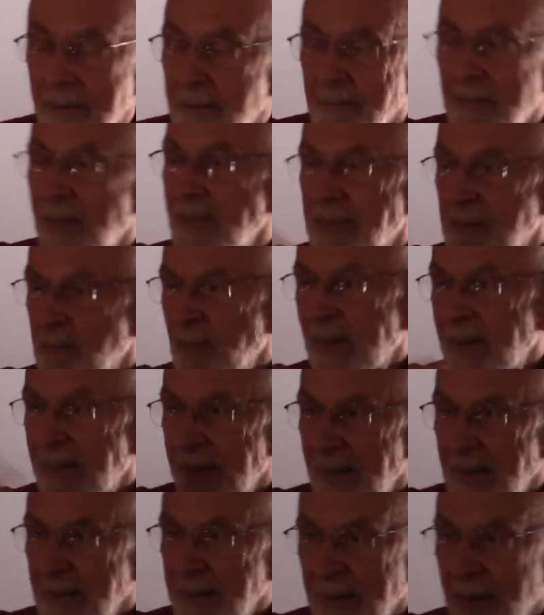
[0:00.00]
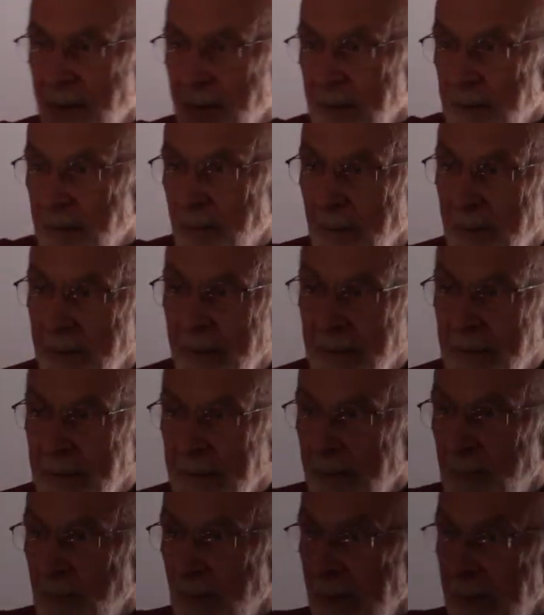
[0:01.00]
That's my analogy. It's
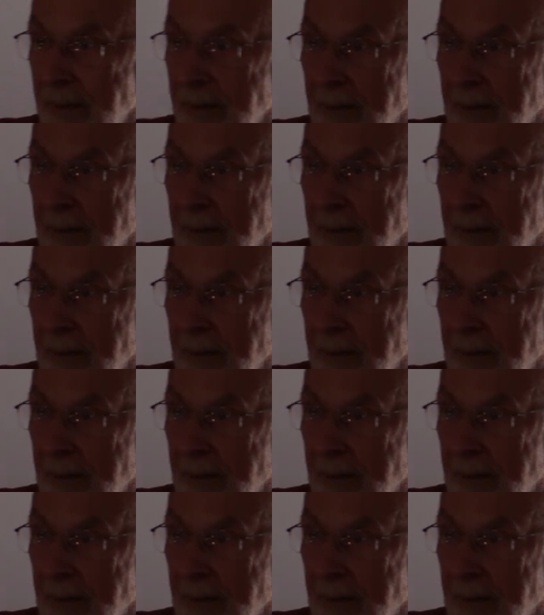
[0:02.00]
not really